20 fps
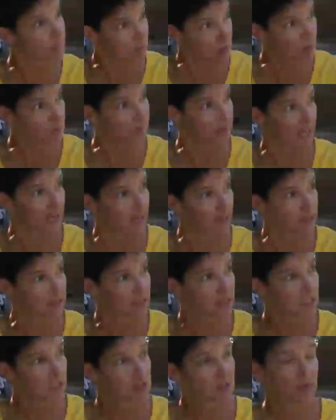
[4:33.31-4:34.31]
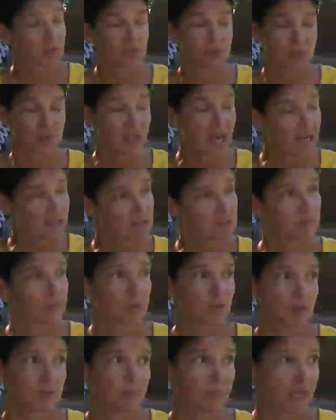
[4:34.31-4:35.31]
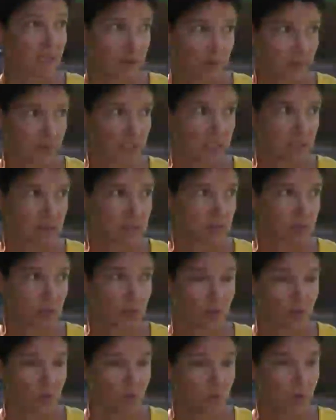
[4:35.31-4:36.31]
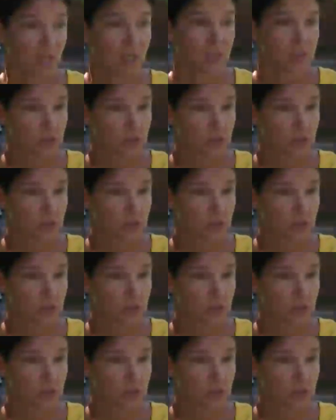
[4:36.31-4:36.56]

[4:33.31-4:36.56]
remove that. So there's lots of good benefits to